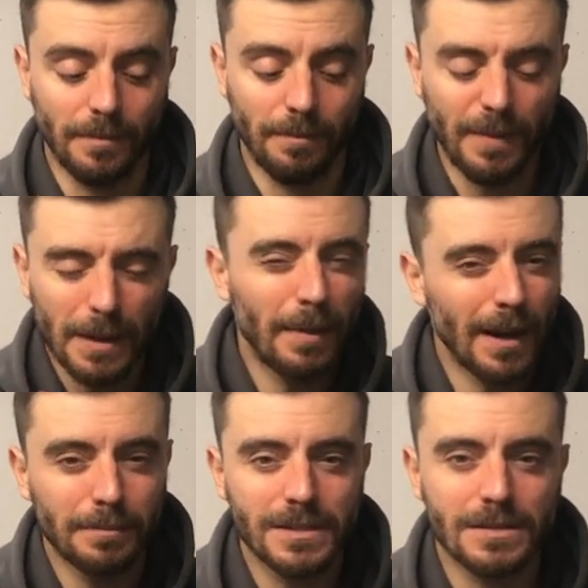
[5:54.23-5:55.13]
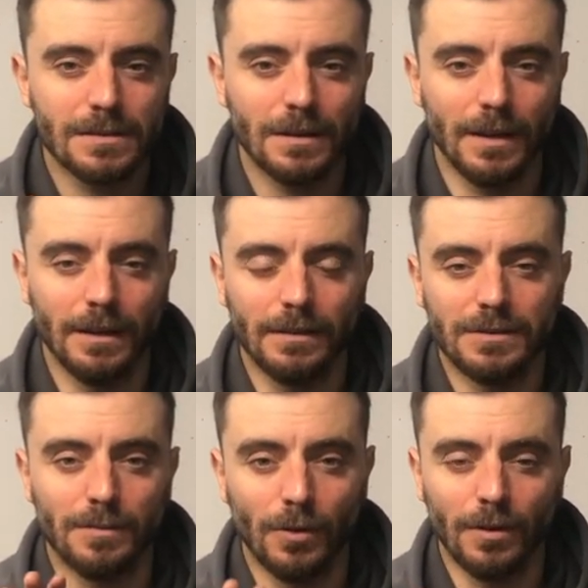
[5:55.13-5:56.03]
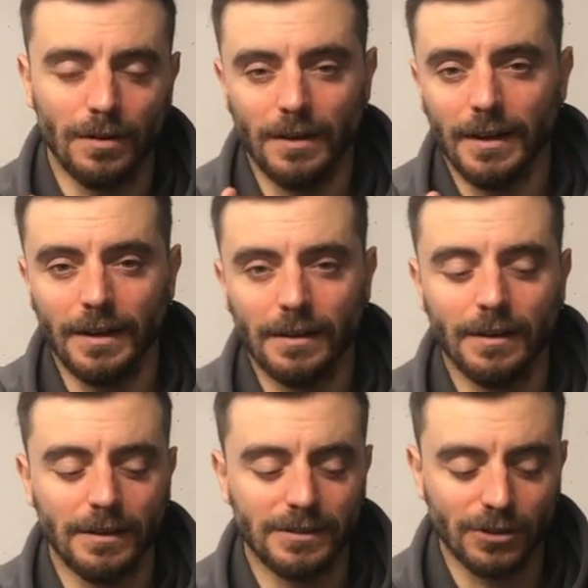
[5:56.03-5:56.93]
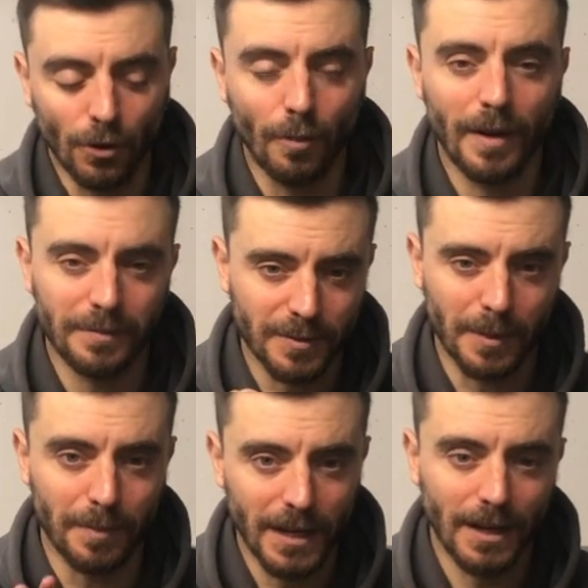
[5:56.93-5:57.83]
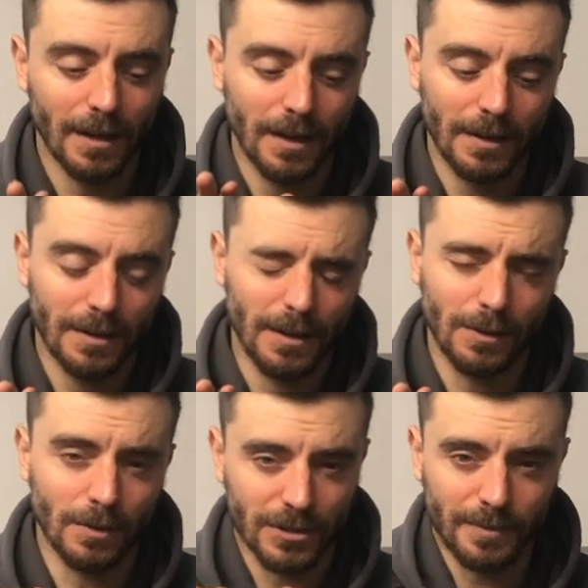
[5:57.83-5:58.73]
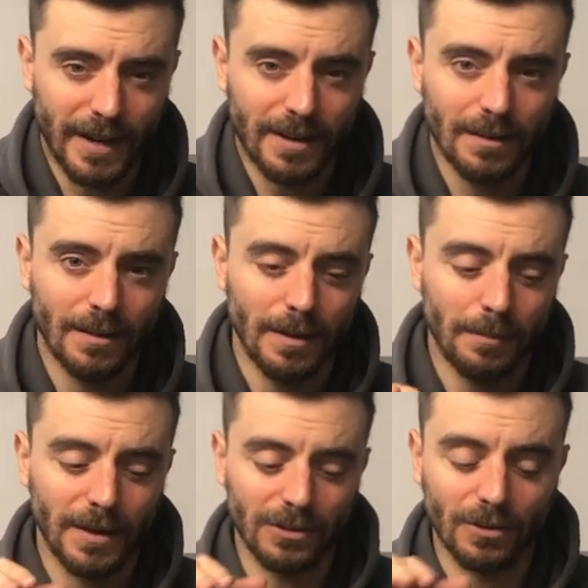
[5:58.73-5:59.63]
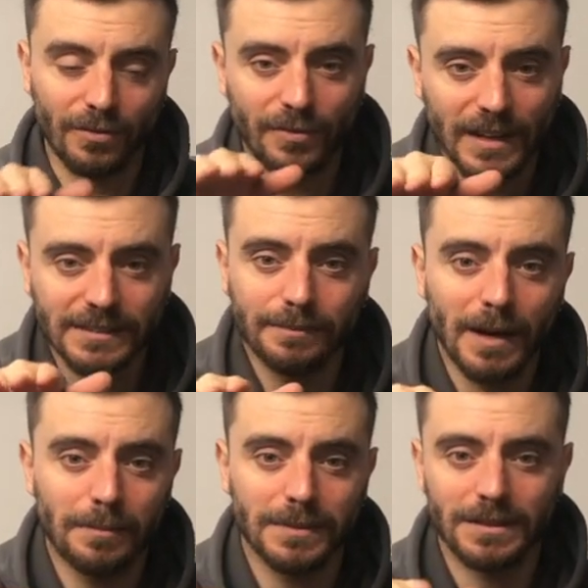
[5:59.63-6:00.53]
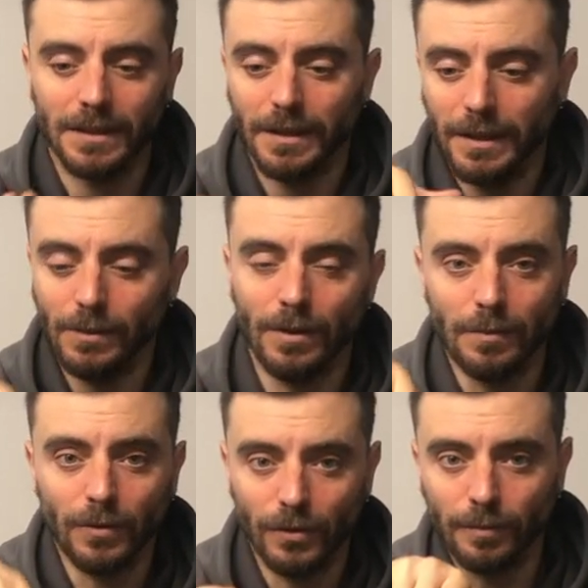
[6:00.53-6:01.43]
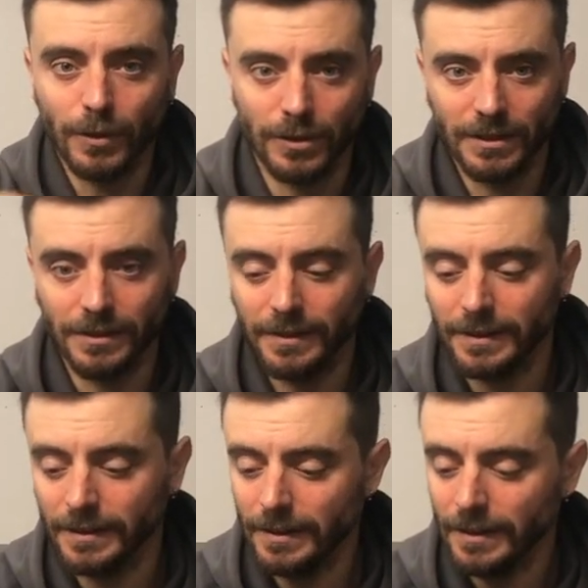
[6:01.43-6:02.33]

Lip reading: big bumps, like slow bumps were big, it works better, but on a fast bumps it will move more the rear.